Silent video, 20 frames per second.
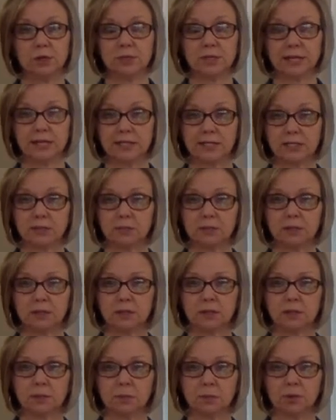Testament
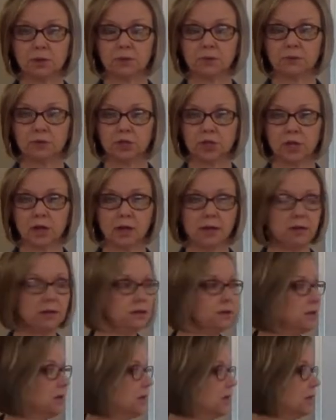in the book of John
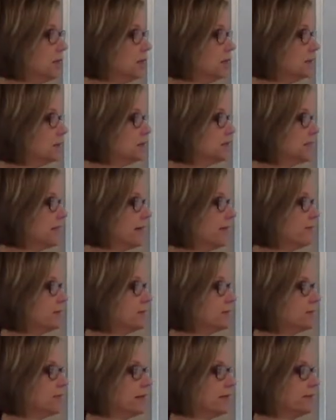7
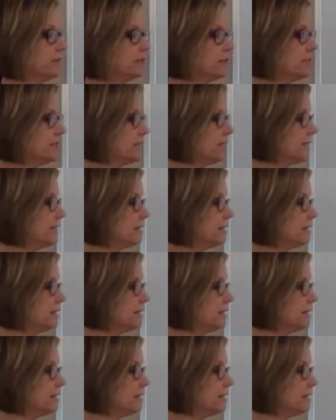17.